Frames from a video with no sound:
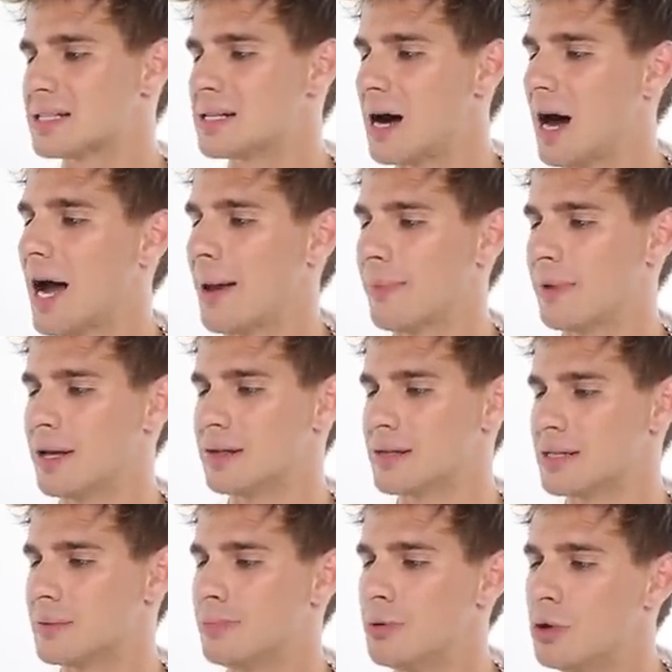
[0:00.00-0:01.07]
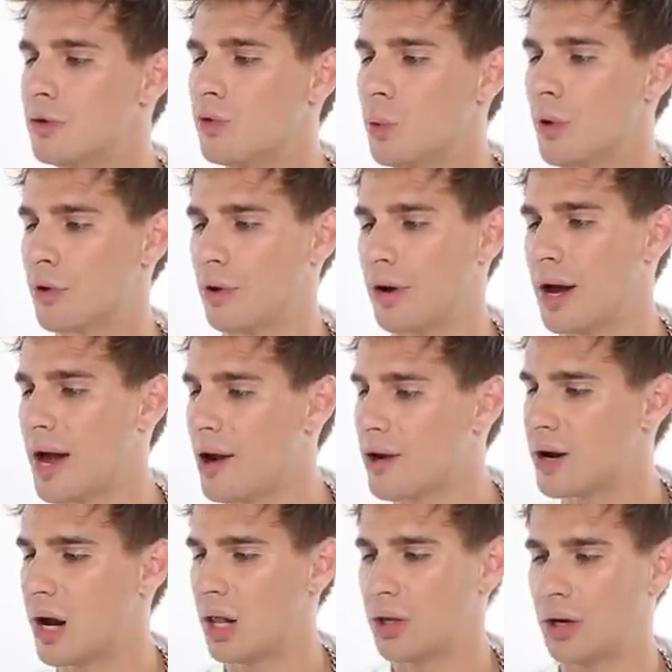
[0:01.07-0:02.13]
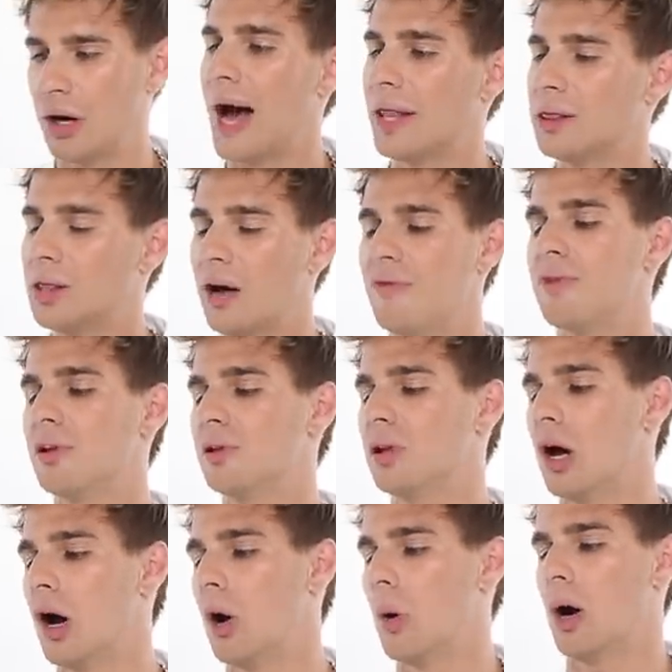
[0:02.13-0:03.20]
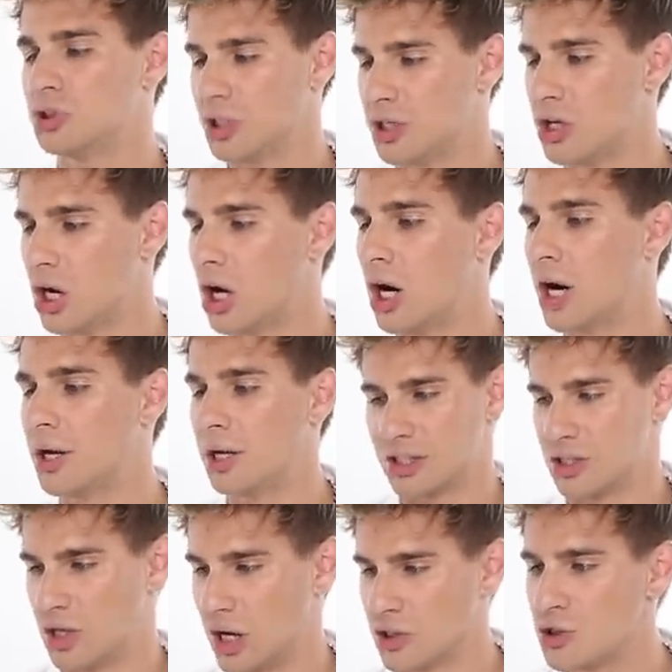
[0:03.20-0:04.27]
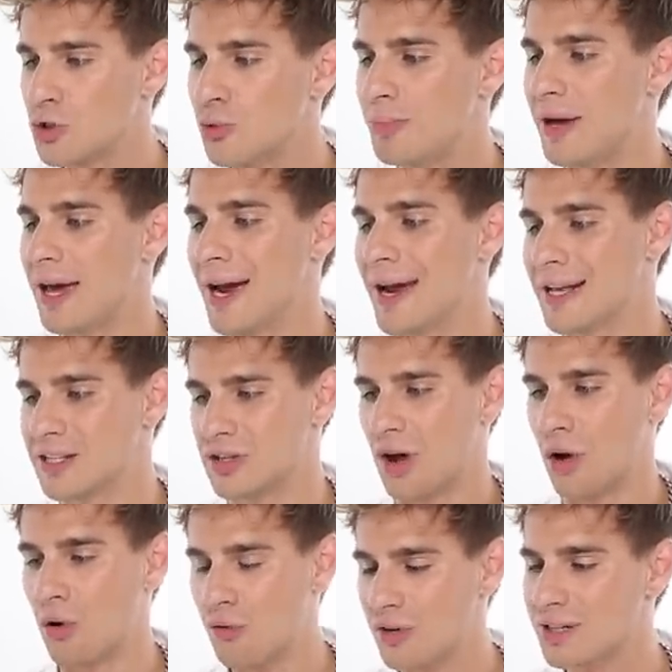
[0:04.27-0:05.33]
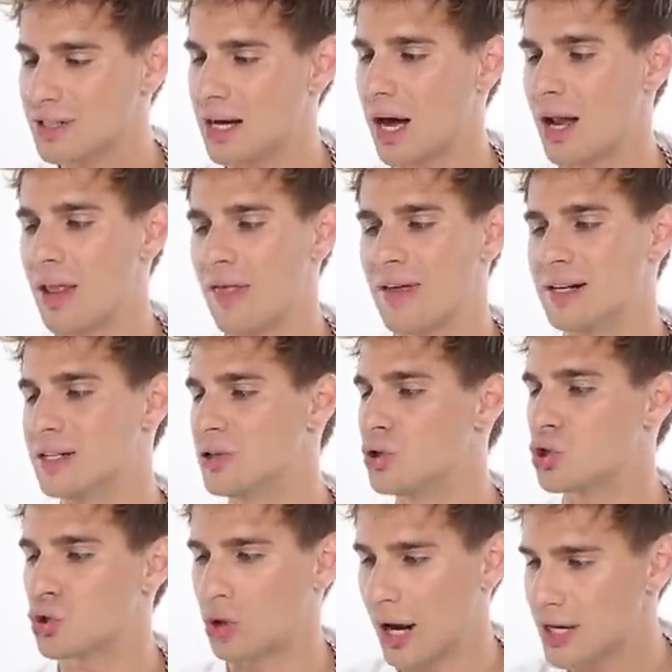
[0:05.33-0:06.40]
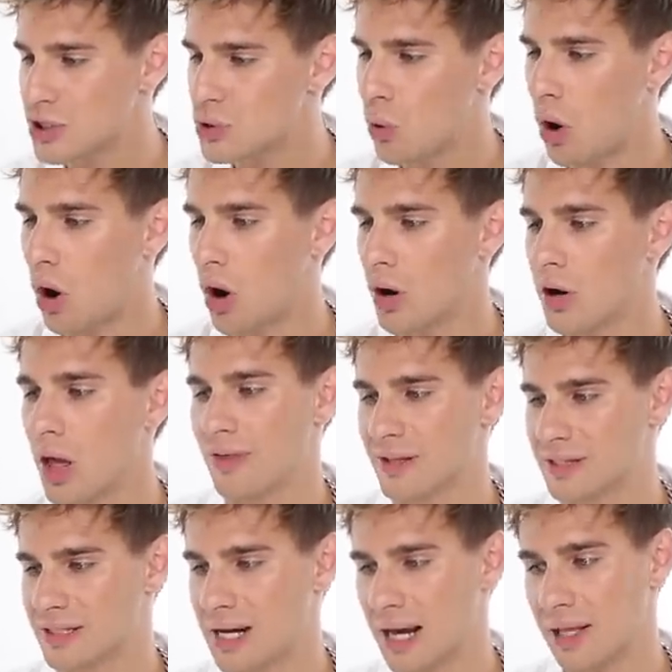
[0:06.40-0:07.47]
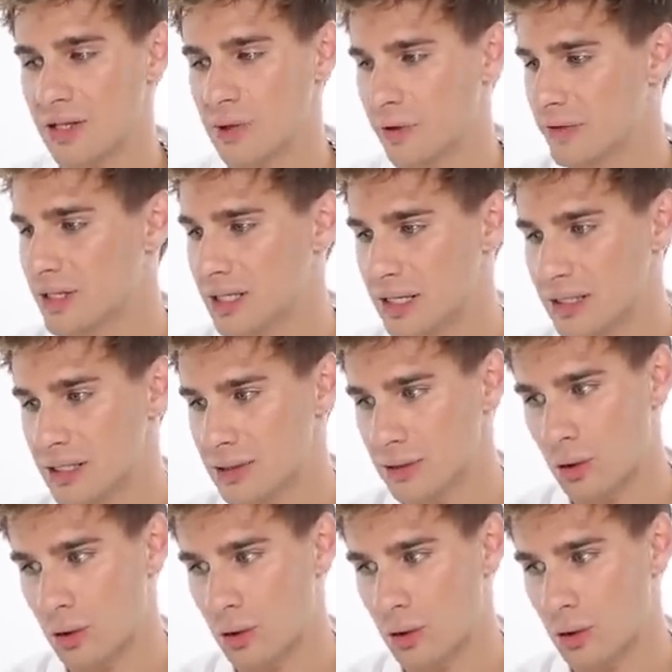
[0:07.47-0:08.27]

timeless, it's beautiful with her hair color. I love the low, chignon. It's not too big, it's not overdone. They didn't try too hard. This stylist, whoever did this, is